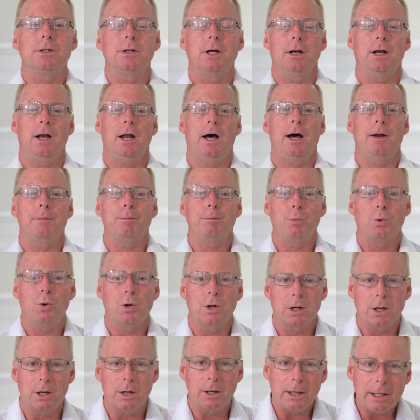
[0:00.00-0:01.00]
a lot
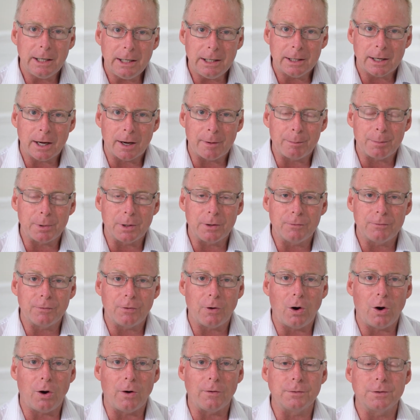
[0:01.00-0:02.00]
more cleanup
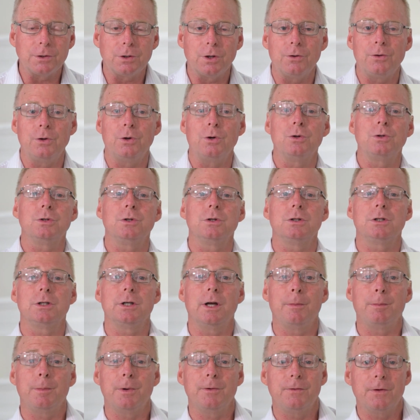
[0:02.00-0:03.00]
involved. So those are
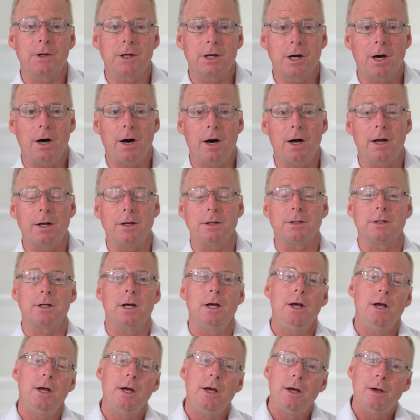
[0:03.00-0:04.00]
some of the cons.
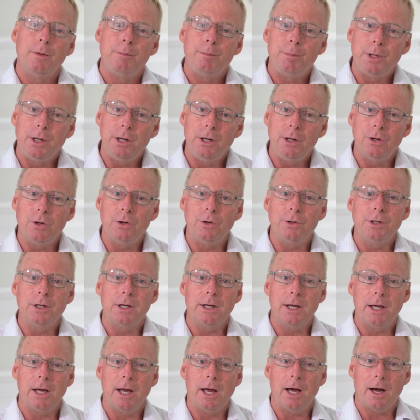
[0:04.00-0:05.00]

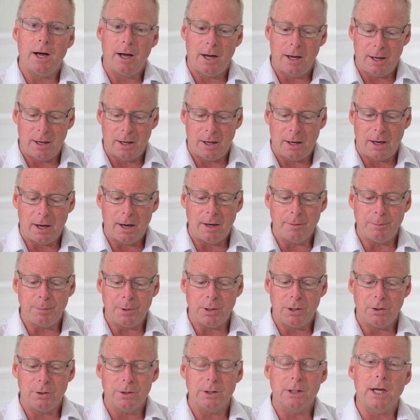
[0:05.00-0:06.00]

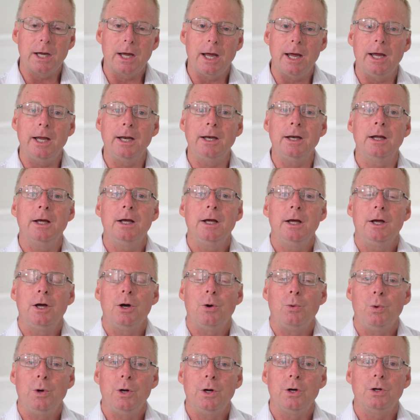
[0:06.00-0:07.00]
Unpeeled cane
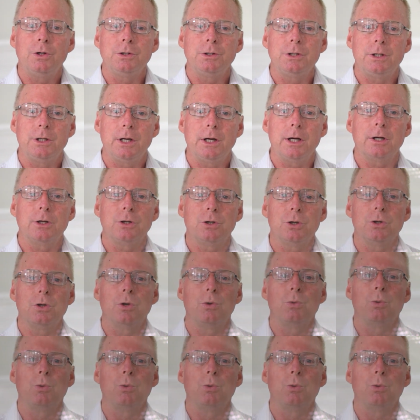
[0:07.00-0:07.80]
will stick to the